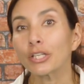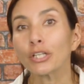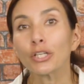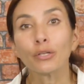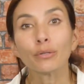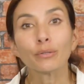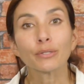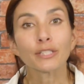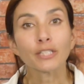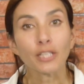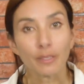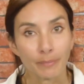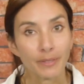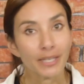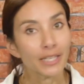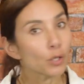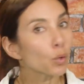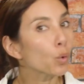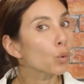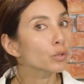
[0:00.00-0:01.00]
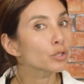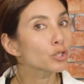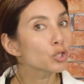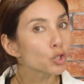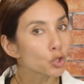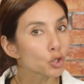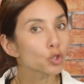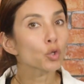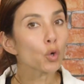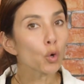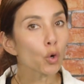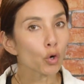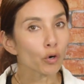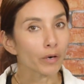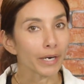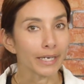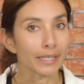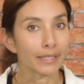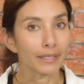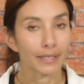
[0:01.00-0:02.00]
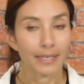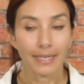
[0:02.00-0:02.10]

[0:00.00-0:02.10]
use something called scoring.